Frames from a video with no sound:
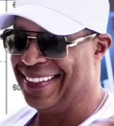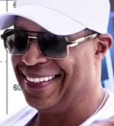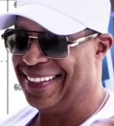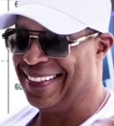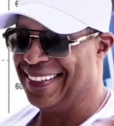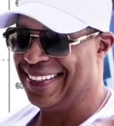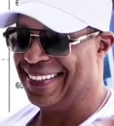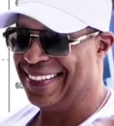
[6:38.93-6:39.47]

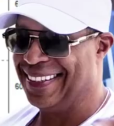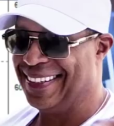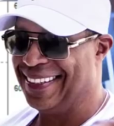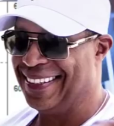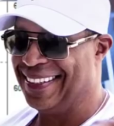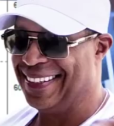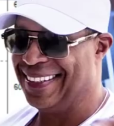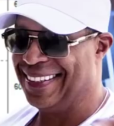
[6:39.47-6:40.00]

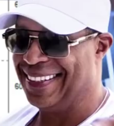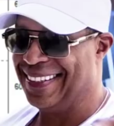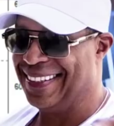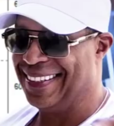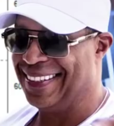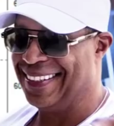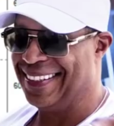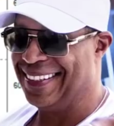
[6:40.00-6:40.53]

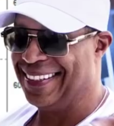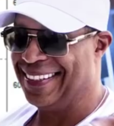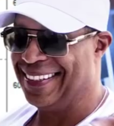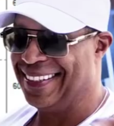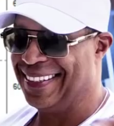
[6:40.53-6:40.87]
(no one is talking)